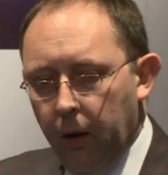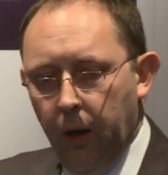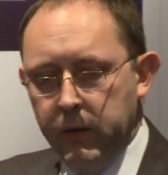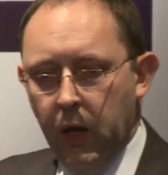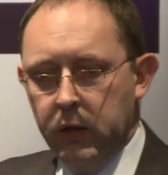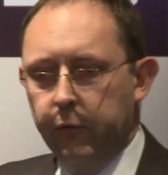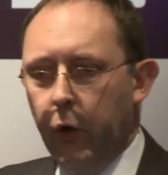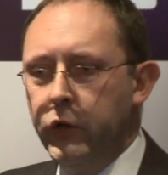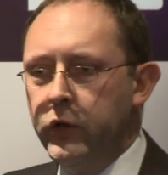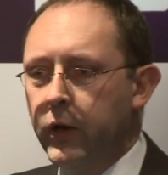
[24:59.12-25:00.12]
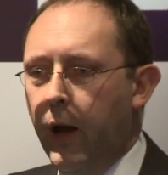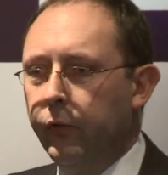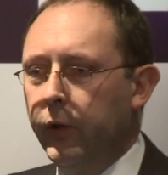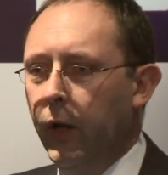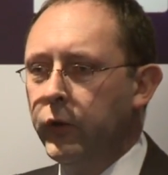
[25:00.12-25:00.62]
as a virgin to
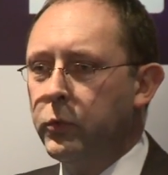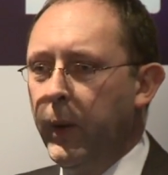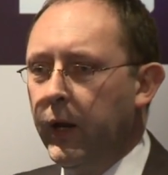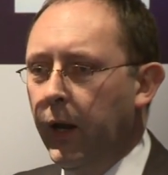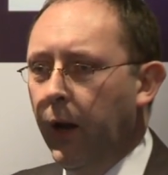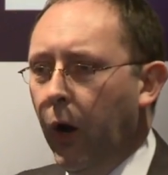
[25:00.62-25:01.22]
after lunch speaking,